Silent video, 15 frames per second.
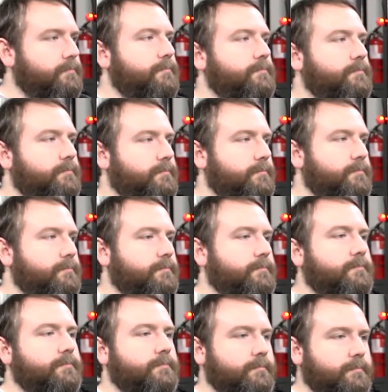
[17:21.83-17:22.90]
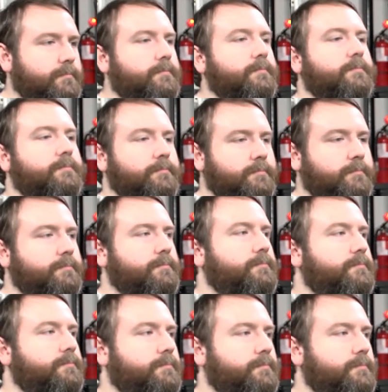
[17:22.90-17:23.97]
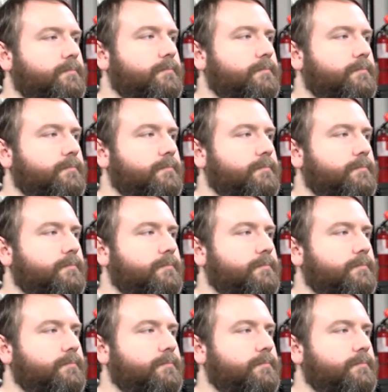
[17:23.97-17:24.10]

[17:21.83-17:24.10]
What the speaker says: The person shown says nothing.